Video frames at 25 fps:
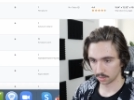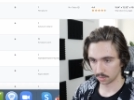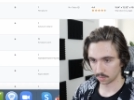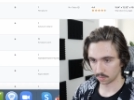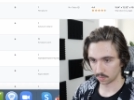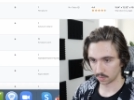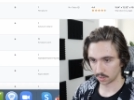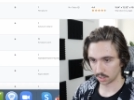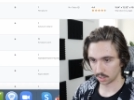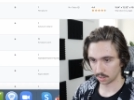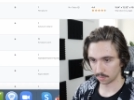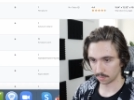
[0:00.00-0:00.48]

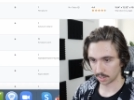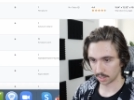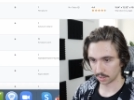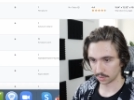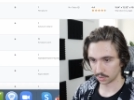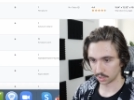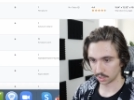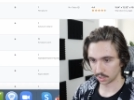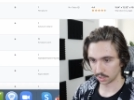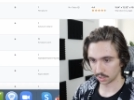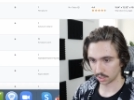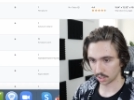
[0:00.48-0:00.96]
Wall
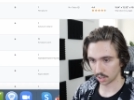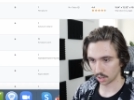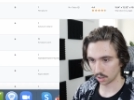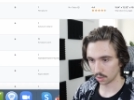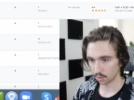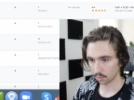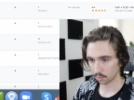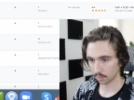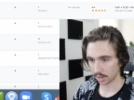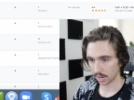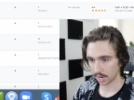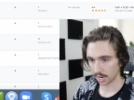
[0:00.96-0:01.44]
mounted
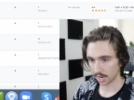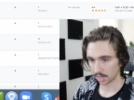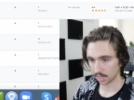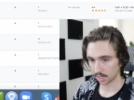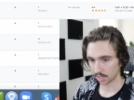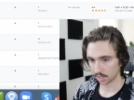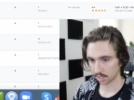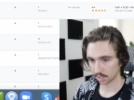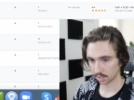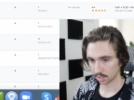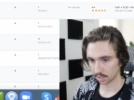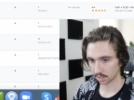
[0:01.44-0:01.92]
coat
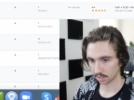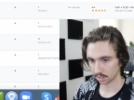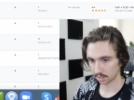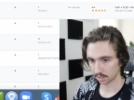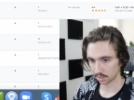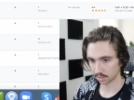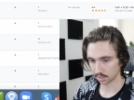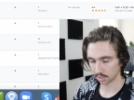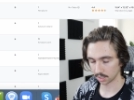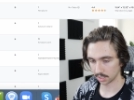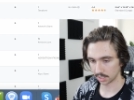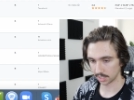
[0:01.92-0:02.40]
rack.
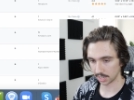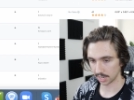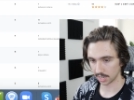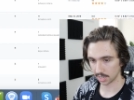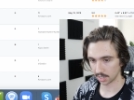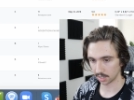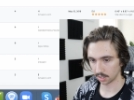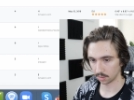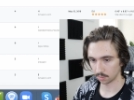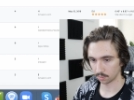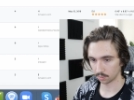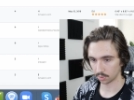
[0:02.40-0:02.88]

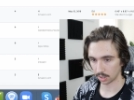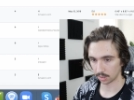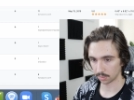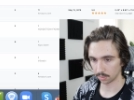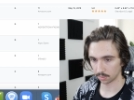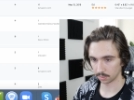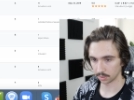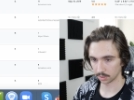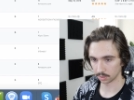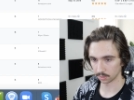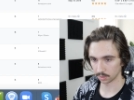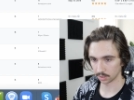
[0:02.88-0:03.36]
Again,
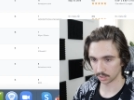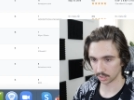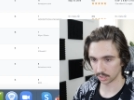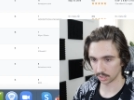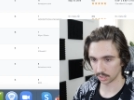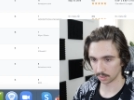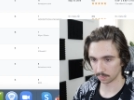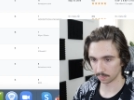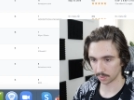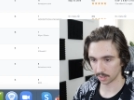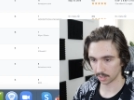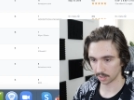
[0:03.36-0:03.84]
probably really
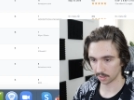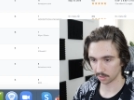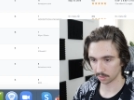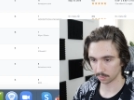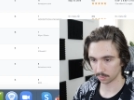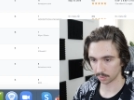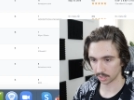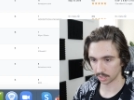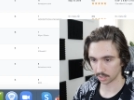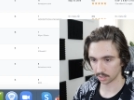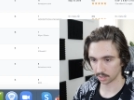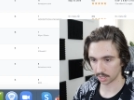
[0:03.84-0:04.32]
competitive,
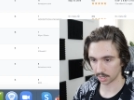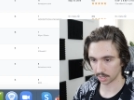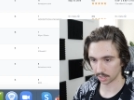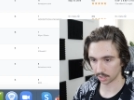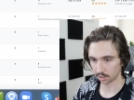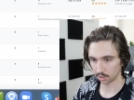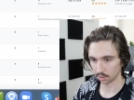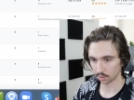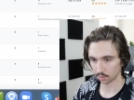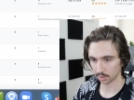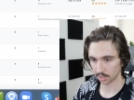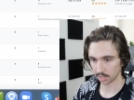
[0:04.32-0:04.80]
probably a lot of
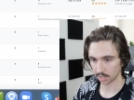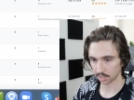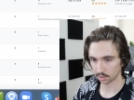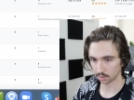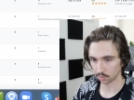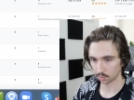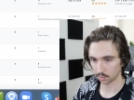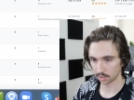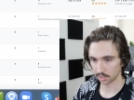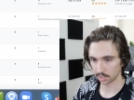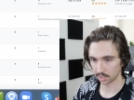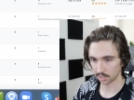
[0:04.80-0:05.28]
coat
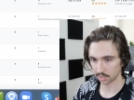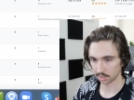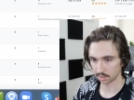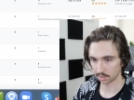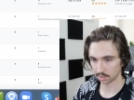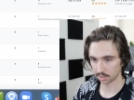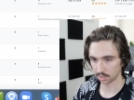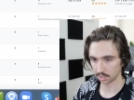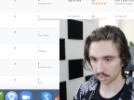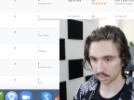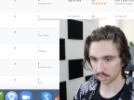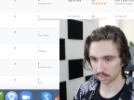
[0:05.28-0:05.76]
racks. What is
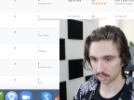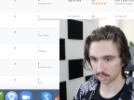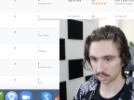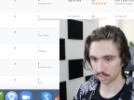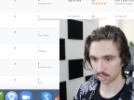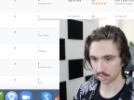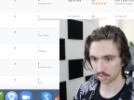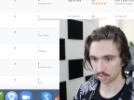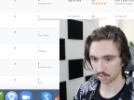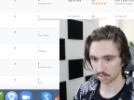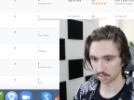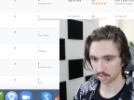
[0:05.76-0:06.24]

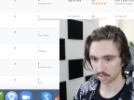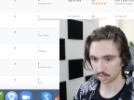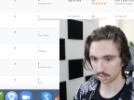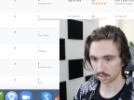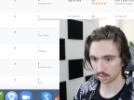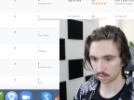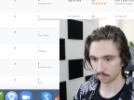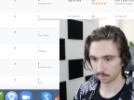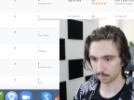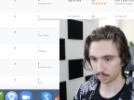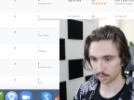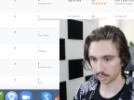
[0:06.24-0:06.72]
this?
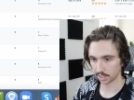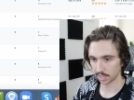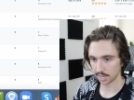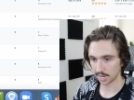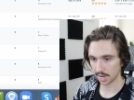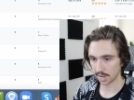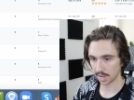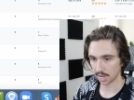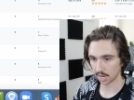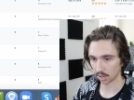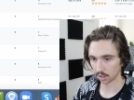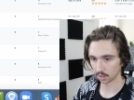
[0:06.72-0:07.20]

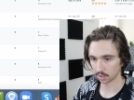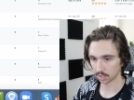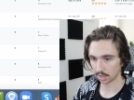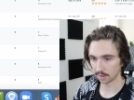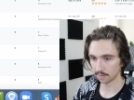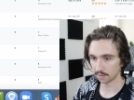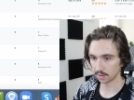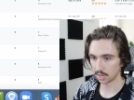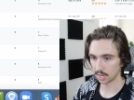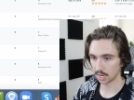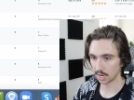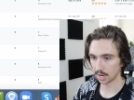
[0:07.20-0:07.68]
Plate hangers,
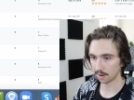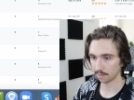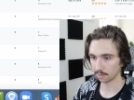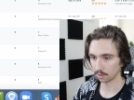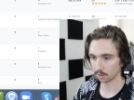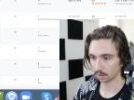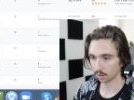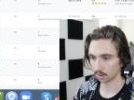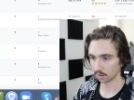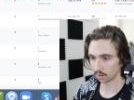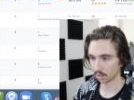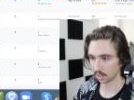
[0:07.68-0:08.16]
I've
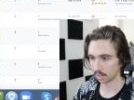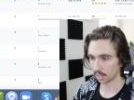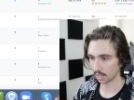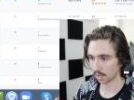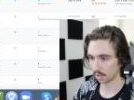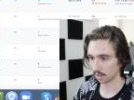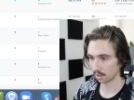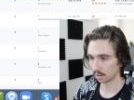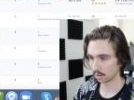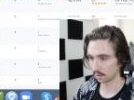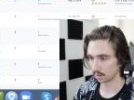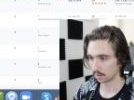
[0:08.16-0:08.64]
never heard of
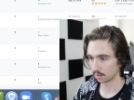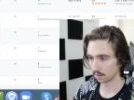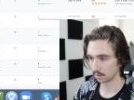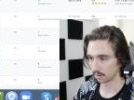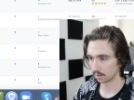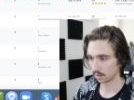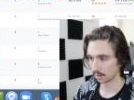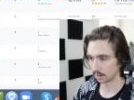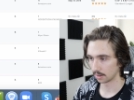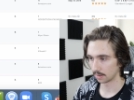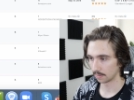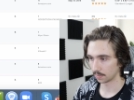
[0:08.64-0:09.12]
that.
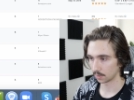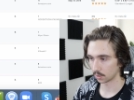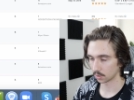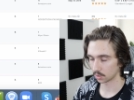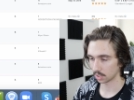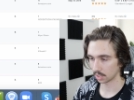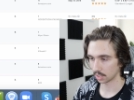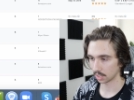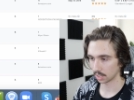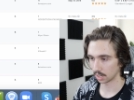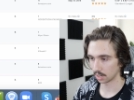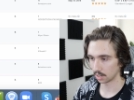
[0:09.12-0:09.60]
They're
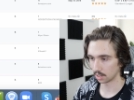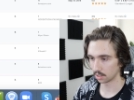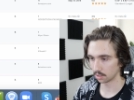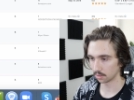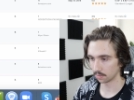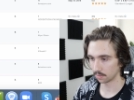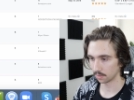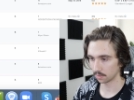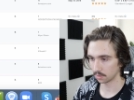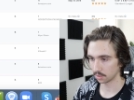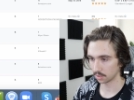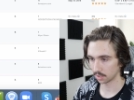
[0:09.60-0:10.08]
selling
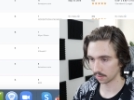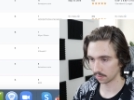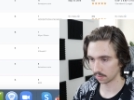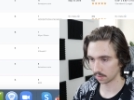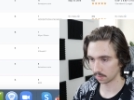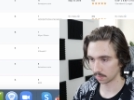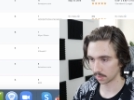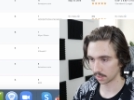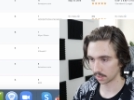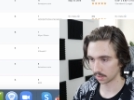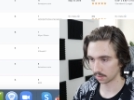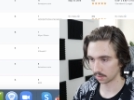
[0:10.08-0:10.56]
157 a
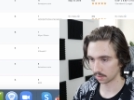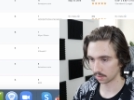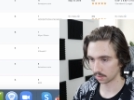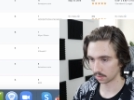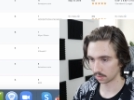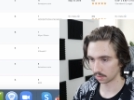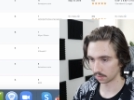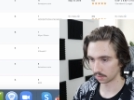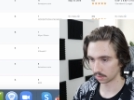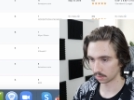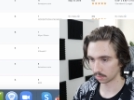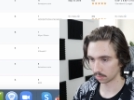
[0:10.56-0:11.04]
month,
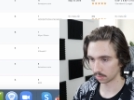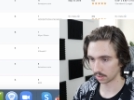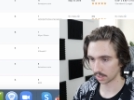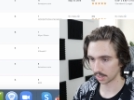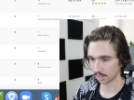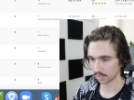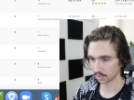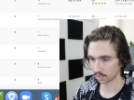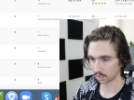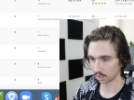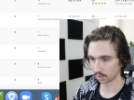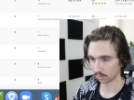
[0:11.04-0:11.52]
doing
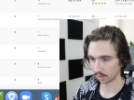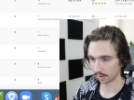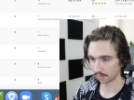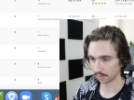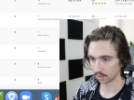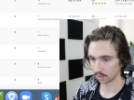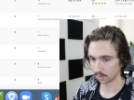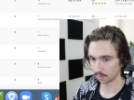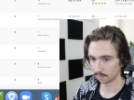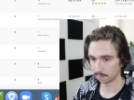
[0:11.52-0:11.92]
3,000 in revenue.